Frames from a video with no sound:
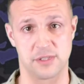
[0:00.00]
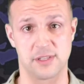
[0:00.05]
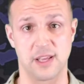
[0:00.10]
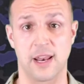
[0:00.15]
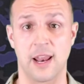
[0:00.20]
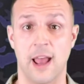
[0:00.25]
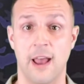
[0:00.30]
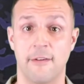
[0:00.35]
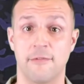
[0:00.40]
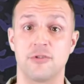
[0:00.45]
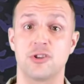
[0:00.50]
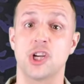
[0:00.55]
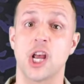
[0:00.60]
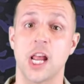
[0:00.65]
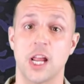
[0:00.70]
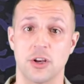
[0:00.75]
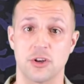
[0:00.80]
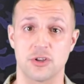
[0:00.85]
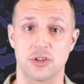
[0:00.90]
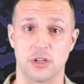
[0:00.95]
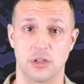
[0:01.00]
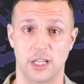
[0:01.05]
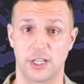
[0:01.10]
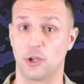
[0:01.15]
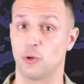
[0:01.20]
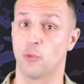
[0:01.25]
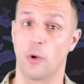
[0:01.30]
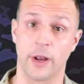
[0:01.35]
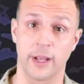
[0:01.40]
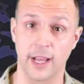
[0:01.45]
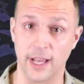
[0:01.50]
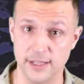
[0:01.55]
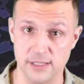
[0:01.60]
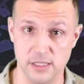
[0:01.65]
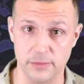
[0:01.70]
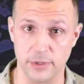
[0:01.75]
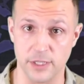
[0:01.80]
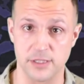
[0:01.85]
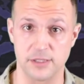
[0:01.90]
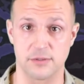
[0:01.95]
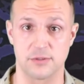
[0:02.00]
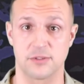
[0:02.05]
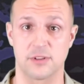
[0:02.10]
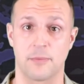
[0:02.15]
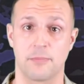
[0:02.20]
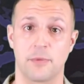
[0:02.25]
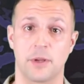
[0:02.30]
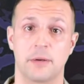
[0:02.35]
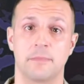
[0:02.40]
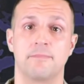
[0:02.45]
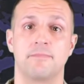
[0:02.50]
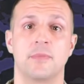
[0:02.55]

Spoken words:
that have changed, like your running estimates or something.